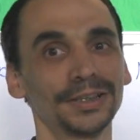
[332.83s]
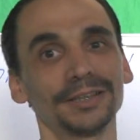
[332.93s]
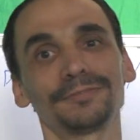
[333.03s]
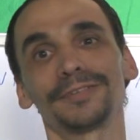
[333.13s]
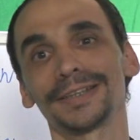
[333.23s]

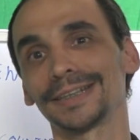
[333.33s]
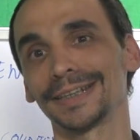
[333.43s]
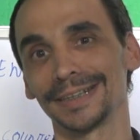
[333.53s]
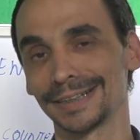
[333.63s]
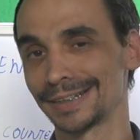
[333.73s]

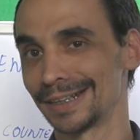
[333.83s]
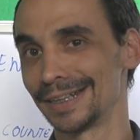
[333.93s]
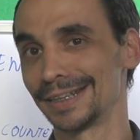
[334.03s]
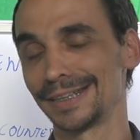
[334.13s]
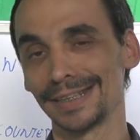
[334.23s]
emphasize
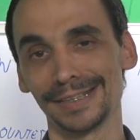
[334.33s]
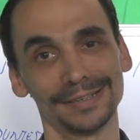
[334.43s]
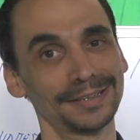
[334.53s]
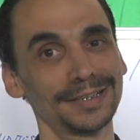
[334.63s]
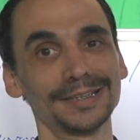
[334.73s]
uh, this,
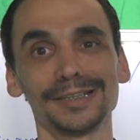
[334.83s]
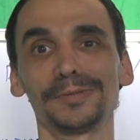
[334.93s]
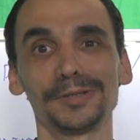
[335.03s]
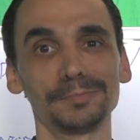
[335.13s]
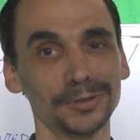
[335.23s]
this is
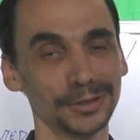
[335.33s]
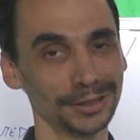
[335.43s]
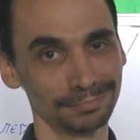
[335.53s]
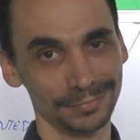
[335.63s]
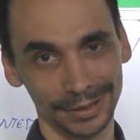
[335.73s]
very
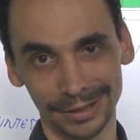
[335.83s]
important.